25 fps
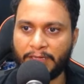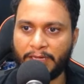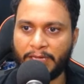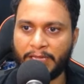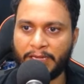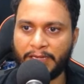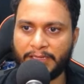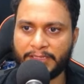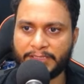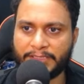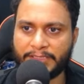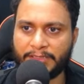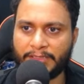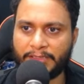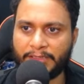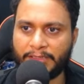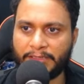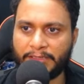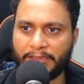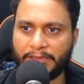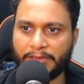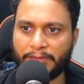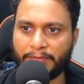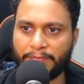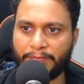Unless and
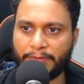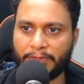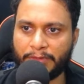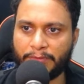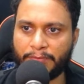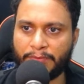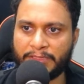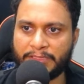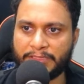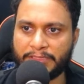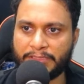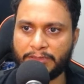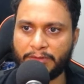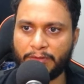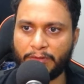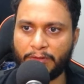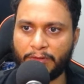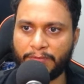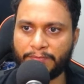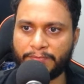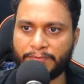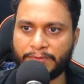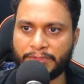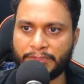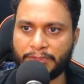until the frequency
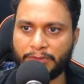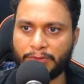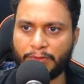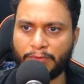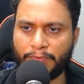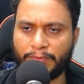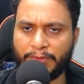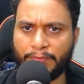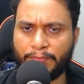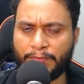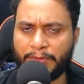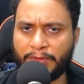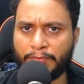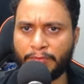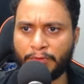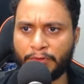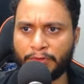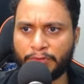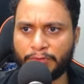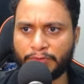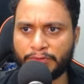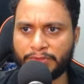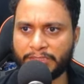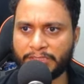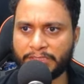of 0, we
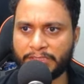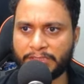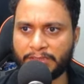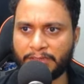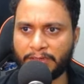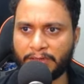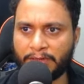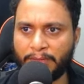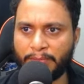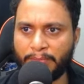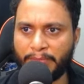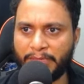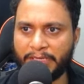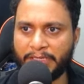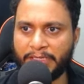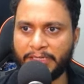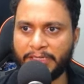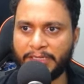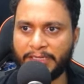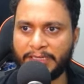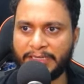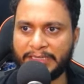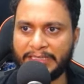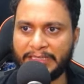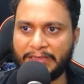want to just make
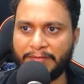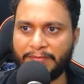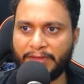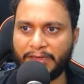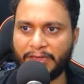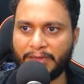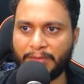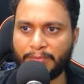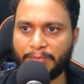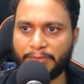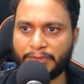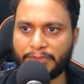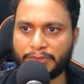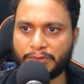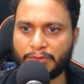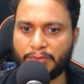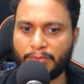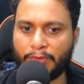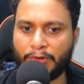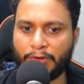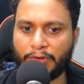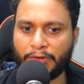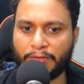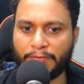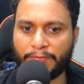it an even number. So
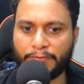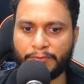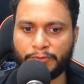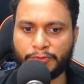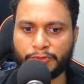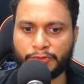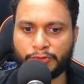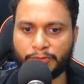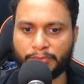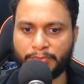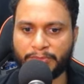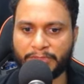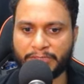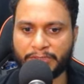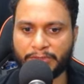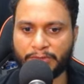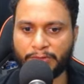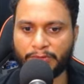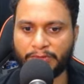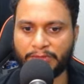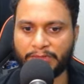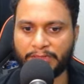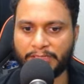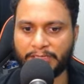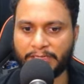mod of 2 should be
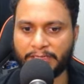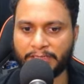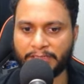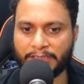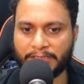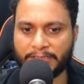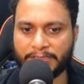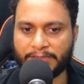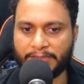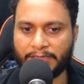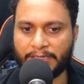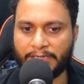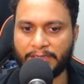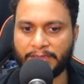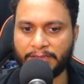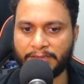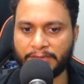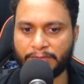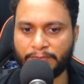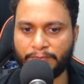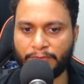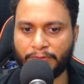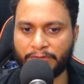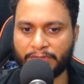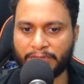0 in that case, right?
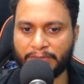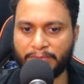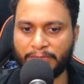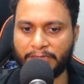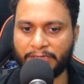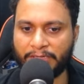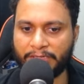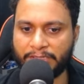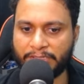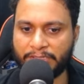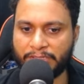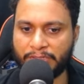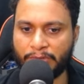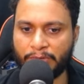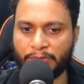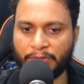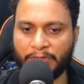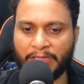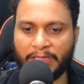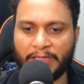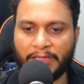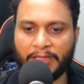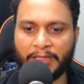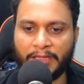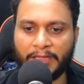For remainder 0.
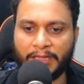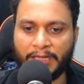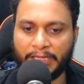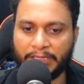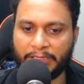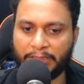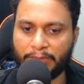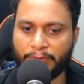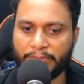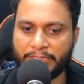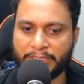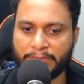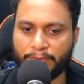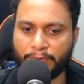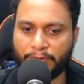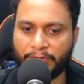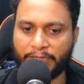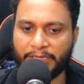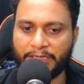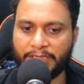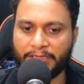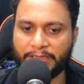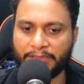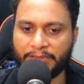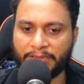Otherwise, for
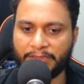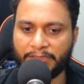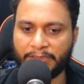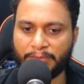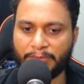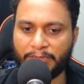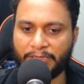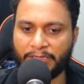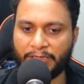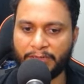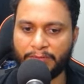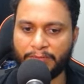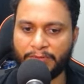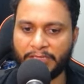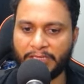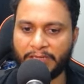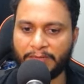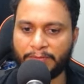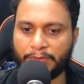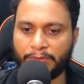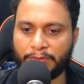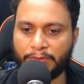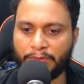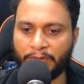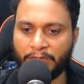any other remainder, we
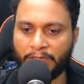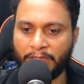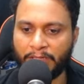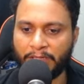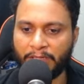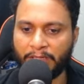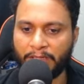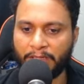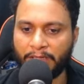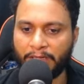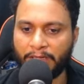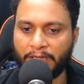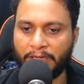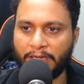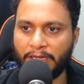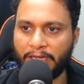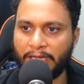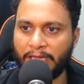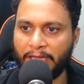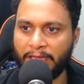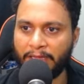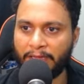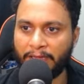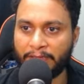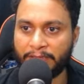have to
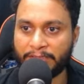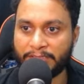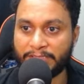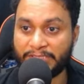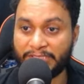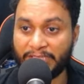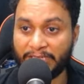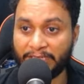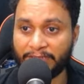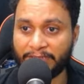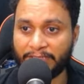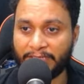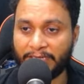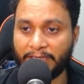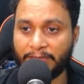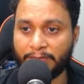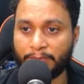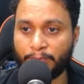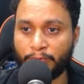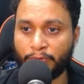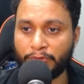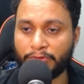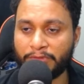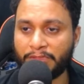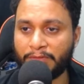check
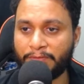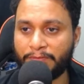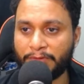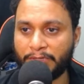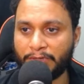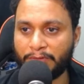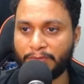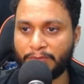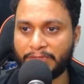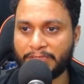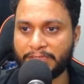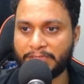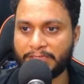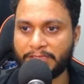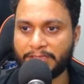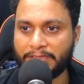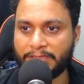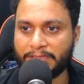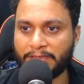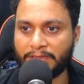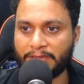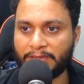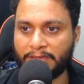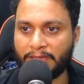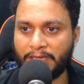that both the
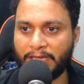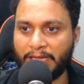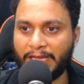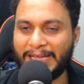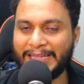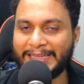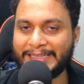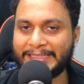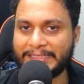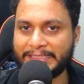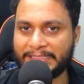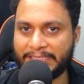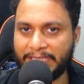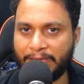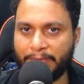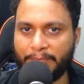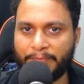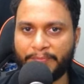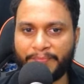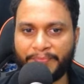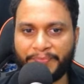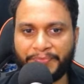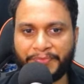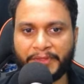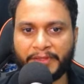frequencies are
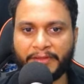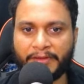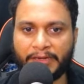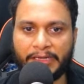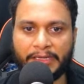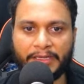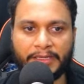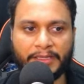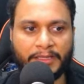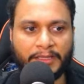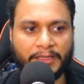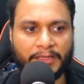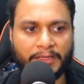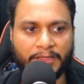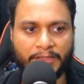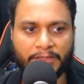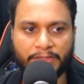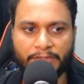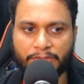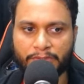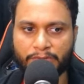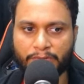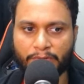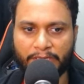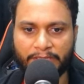same, right?
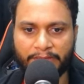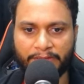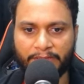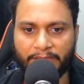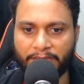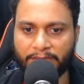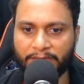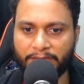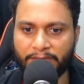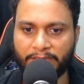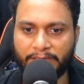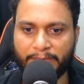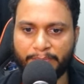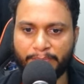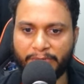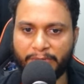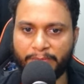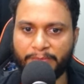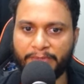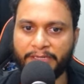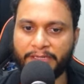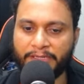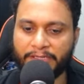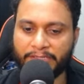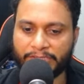So I think the
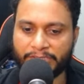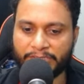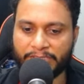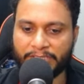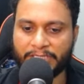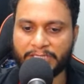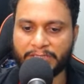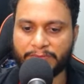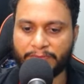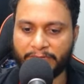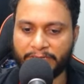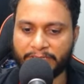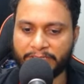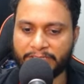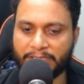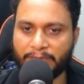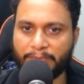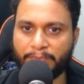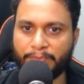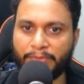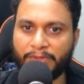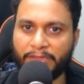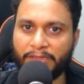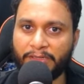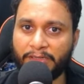implementation is very
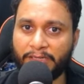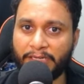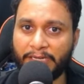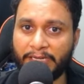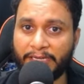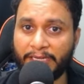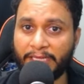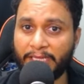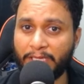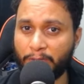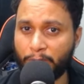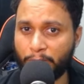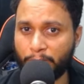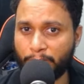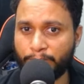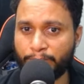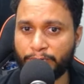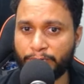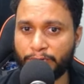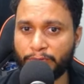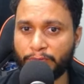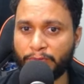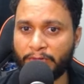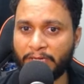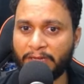simple, and I hope
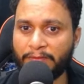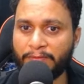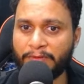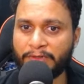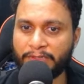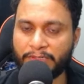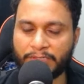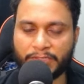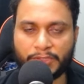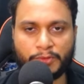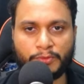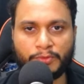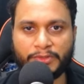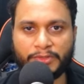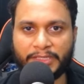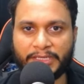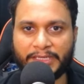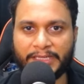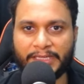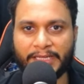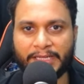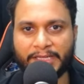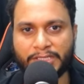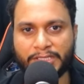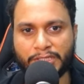you have understood the
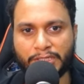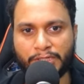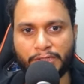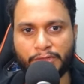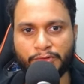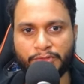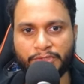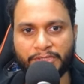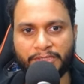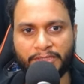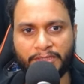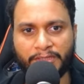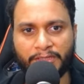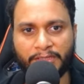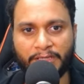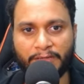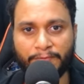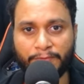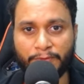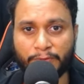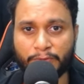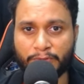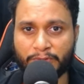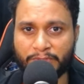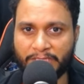entire solution.
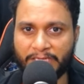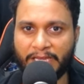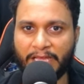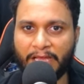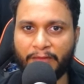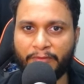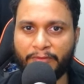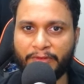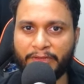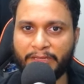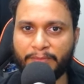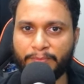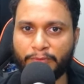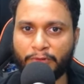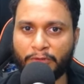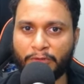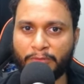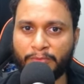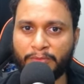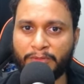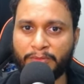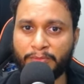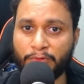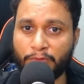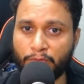If you still have any
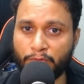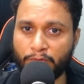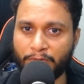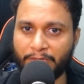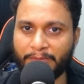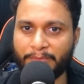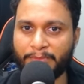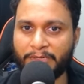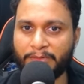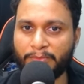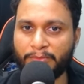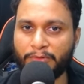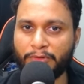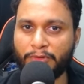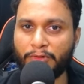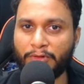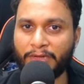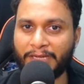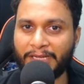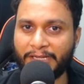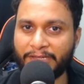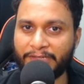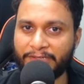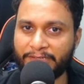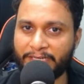problem, do comment below
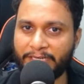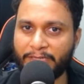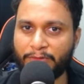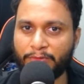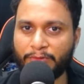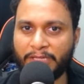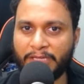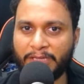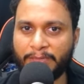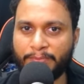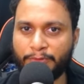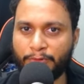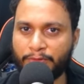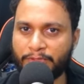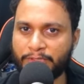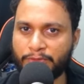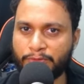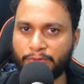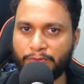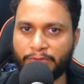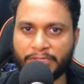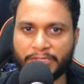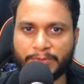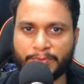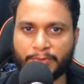and I'll try to help you as
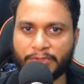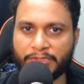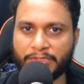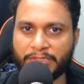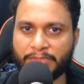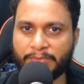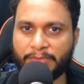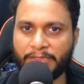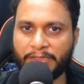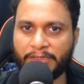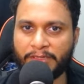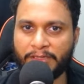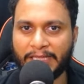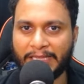soon as possible.